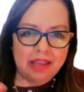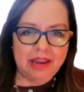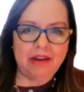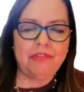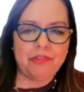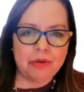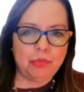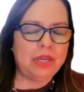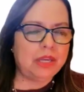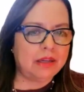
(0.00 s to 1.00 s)
Every
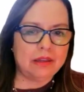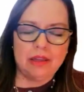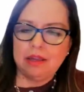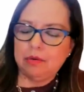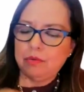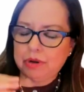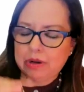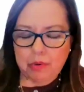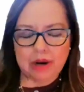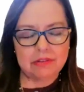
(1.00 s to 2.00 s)
week,
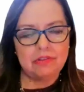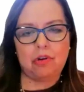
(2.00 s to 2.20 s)
request